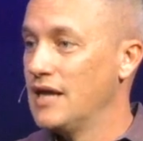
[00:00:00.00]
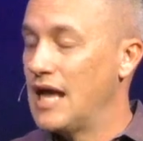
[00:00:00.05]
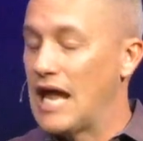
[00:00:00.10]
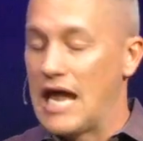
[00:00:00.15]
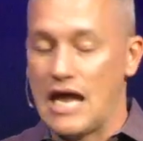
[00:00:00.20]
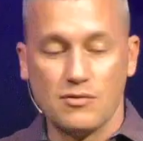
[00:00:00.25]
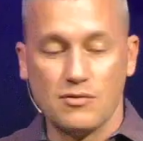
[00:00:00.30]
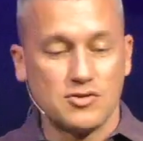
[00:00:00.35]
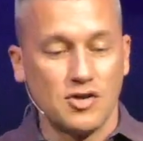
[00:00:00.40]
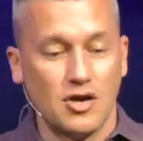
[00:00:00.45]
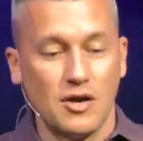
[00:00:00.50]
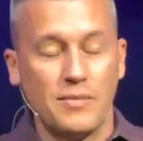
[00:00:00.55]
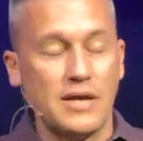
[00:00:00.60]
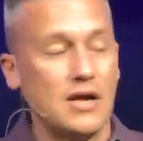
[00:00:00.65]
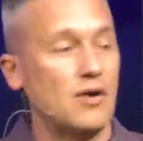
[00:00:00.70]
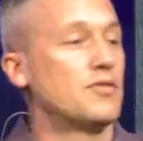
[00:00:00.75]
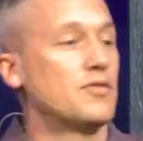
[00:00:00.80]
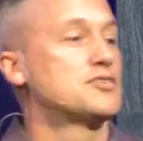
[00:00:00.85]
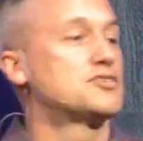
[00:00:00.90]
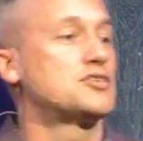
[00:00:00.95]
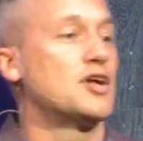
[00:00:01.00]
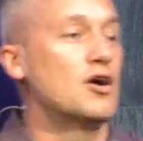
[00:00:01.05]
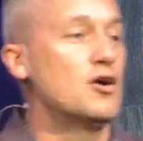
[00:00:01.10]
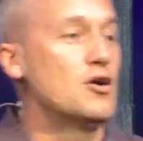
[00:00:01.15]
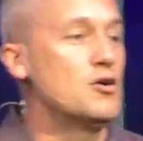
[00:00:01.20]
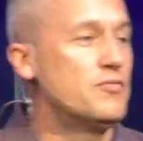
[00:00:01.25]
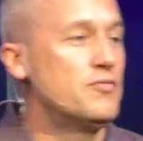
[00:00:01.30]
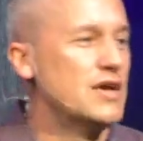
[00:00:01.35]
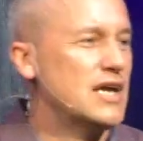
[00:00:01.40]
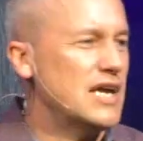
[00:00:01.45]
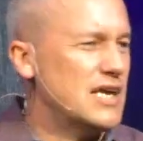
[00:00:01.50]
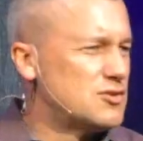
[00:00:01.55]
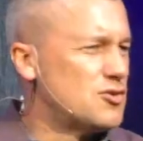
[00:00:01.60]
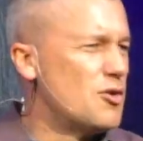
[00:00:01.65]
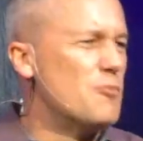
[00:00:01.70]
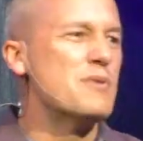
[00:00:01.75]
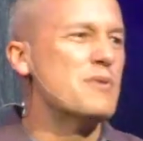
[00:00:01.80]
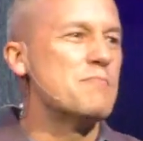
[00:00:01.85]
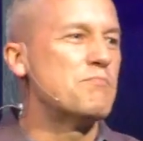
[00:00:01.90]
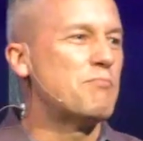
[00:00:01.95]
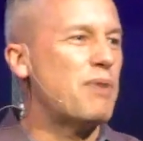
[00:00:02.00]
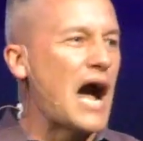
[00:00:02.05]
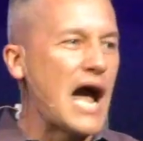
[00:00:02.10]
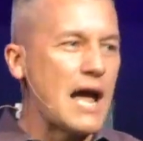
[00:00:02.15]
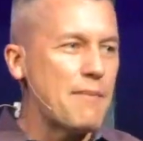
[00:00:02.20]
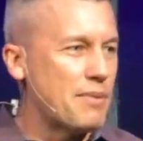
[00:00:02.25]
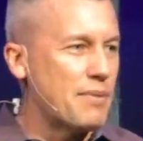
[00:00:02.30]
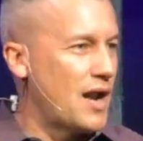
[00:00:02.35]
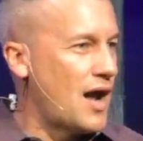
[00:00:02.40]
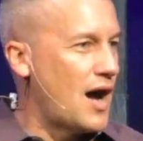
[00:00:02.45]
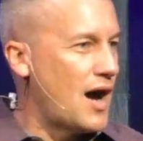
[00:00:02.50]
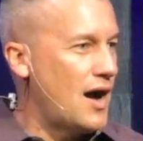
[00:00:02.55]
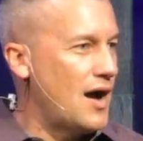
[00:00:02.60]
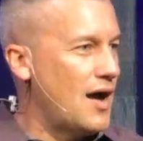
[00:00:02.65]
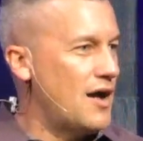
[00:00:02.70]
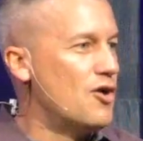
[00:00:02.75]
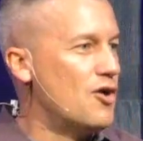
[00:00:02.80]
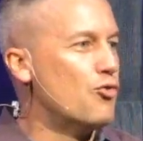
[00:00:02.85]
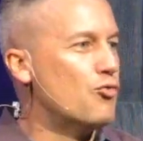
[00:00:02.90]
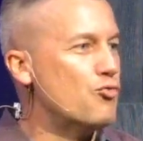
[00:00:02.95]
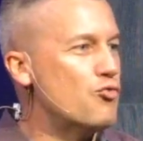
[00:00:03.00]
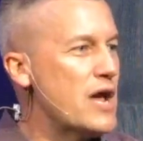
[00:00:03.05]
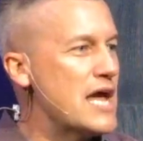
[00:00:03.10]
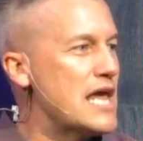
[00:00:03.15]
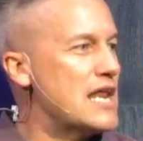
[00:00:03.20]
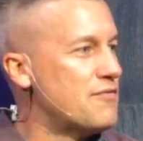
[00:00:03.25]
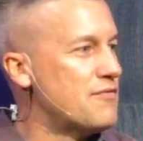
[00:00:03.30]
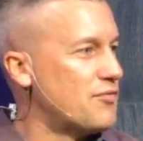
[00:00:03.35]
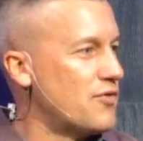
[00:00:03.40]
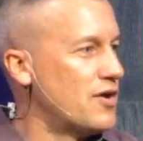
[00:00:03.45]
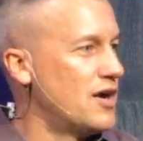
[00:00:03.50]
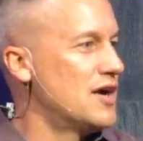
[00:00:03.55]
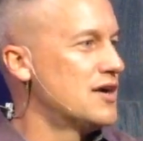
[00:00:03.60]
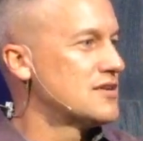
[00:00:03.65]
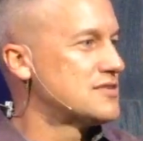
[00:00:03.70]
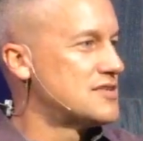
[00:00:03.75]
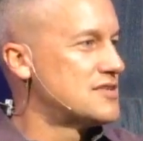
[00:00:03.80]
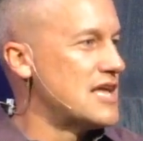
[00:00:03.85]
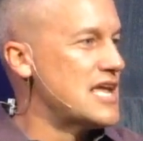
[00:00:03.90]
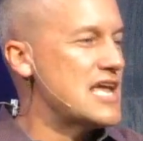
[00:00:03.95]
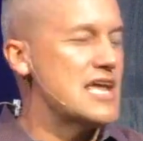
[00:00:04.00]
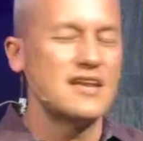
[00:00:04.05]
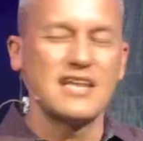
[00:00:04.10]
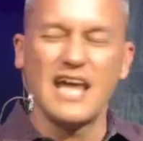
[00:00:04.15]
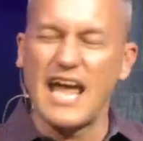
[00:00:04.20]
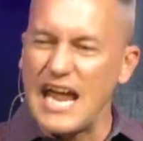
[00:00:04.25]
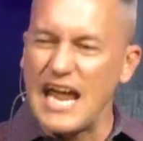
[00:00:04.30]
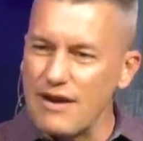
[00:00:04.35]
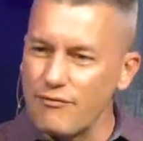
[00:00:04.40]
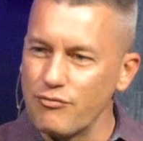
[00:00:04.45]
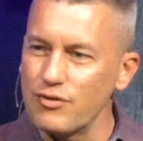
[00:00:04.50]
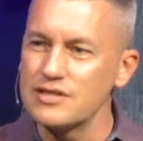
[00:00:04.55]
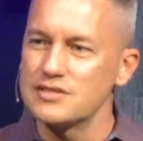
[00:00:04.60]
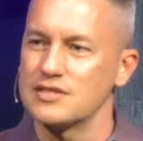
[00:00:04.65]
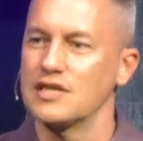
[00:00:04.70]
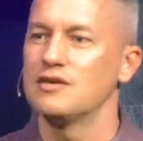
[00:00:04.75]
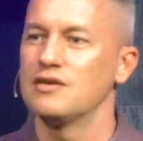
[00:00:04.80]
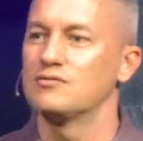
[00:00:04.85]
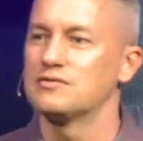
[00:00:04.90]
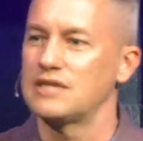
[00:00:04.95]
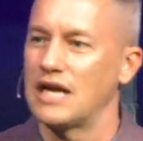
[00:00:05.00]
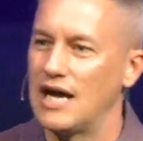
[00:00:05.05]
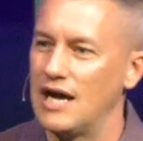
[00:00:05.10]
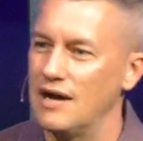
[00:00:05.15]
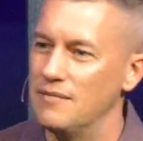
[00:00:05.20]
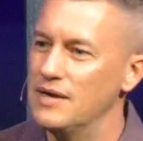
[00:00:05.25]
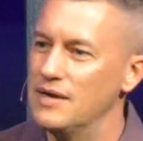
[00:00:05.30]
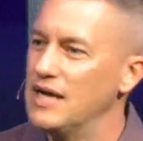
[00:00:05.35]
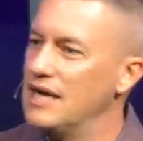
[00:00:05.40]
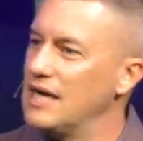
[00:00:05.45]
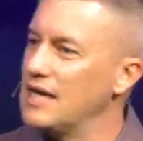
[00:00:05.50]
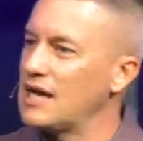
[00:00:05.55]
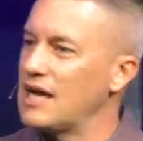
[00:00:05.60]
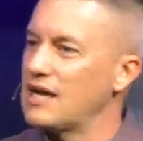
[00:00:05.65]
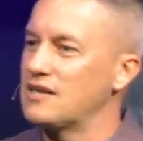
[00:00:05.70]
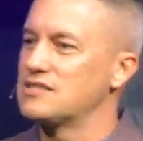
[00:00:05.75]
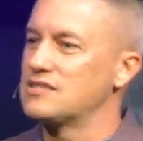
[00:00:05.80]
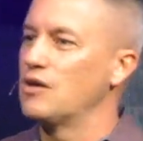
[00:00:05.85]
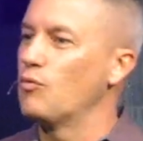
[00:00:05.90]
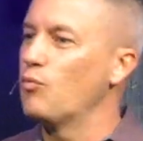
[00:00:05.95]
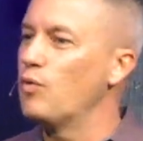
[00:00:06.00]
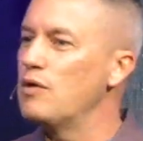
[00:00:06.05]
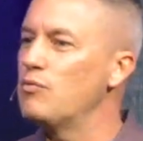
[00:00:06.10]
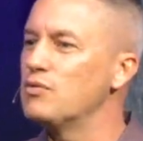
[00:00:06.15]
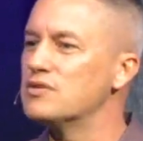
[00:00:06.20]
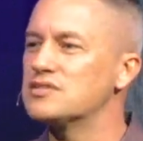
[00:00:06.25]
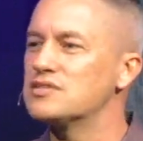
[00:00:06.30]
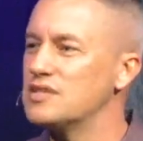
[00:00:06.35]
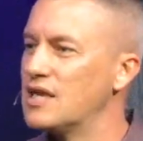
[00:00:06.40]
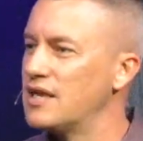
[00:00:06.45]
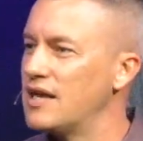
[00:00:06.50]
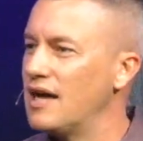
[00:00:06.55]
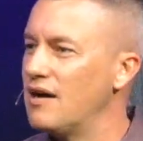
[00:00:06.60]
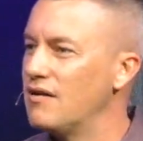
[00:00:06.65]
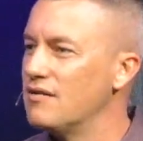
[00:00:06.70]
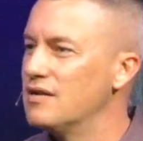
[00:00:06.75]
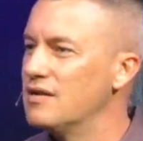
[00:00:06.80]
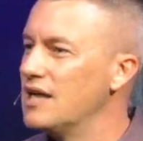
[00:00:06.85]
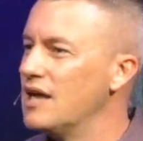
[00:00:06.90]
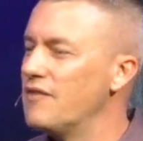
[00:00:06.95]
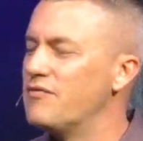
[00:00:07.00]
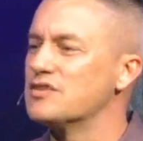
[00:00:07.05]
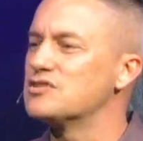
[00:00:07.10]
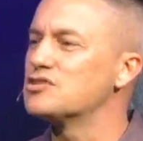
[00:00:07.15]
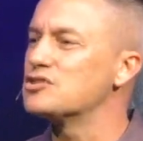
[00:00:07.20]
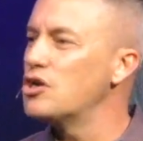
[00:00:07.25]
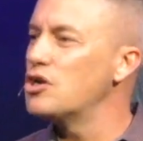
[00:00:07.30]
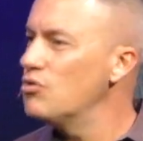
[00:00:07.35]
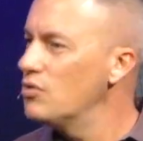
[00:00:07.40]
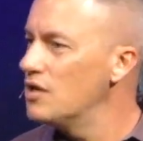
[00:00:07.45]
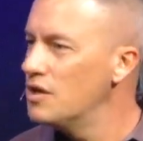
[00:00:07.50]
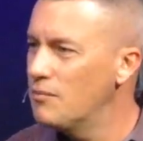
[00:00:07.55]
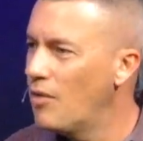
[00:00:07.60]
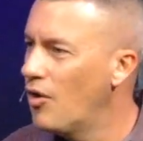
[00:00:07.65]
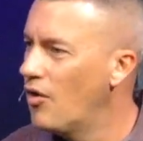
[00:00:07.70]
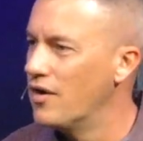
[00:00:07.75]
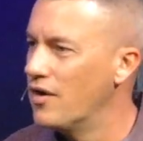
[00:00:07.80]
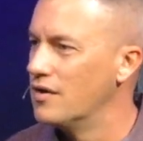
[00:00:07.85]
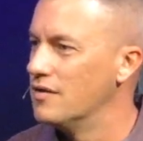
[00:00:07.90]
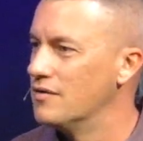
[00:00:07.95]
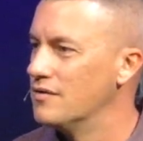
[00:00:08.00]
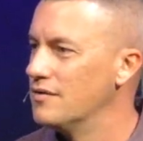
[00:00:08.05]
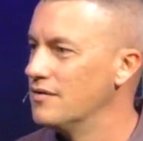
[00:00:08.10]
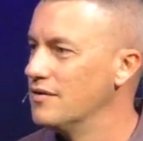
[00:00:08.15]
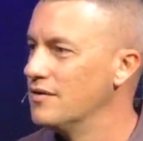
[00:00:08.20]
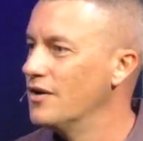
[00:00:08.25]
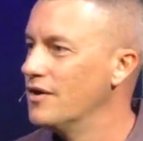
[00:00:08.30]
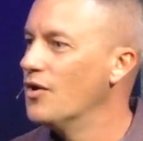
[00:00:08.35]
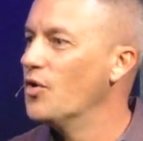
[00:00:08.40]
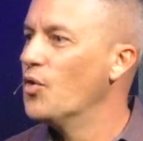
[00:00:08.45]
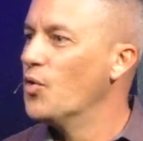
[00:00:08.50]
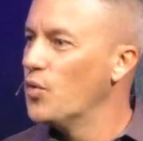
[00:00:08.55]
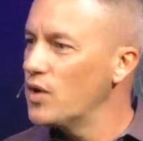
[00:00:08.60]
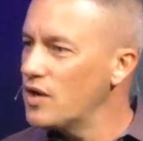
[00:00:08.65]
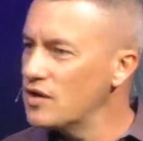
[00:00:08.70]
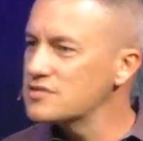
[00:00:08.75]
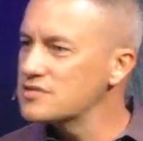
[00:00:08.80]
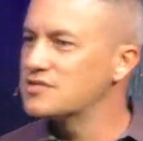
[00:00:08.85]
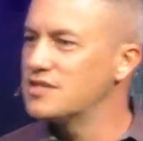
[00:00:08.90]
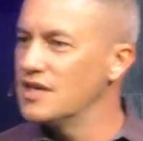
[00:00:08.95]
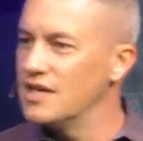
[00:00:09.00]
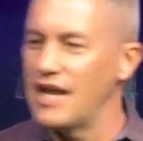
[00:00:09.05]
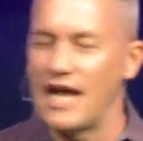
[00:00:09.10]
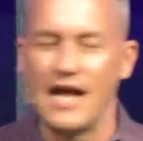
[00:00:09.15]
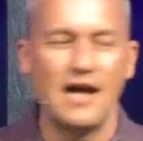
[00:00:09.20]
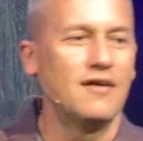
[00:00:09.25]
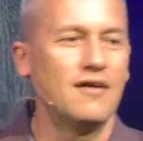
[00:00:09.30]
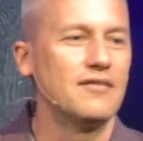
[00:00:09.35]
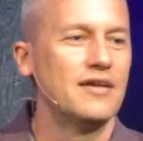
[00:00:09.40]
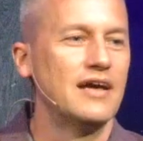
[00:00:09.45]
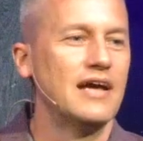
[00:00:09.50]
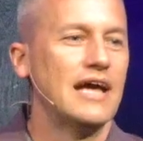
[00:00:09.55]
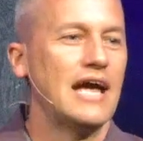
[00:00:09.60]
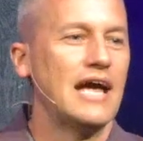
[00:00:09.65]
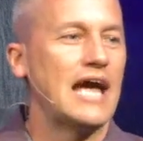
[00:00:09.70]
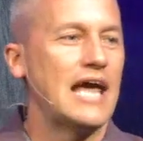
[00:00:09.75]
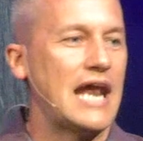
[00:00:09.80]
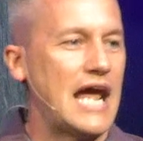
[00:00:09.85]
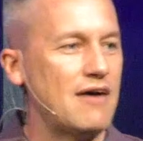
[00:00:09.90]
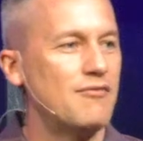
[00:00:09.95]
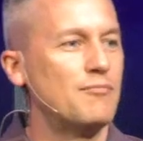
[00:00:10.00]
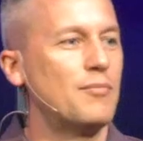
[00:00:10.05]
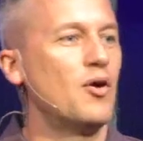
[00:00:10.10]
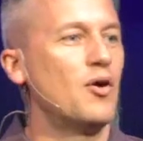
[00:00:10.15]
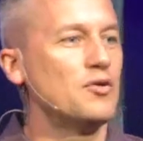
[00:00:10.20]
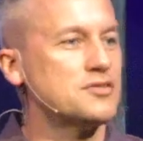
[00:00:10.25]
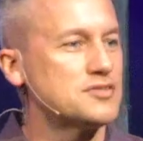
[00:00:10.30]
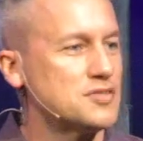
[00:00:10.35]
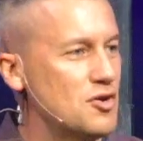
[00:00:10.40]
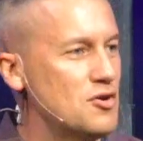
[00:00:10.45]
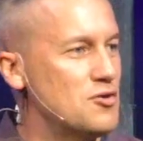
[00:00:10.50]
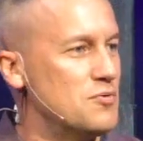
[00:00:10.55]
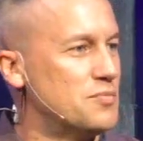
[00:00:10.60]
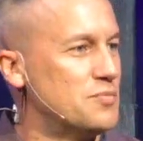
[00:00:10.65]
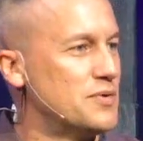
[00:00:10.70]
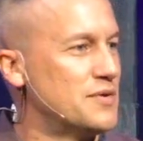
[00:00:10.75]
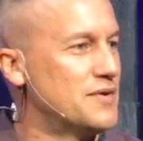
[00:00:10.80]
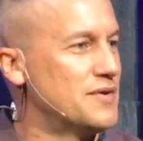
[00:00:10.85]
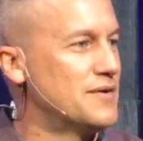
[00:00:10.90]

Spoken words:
It was going to be on the stove. It's going to be piping hot, ready for us to eat every single time. And like I said, we would sit down. If it's 2 in the morning, we're going to sit down and have a bowl of soup.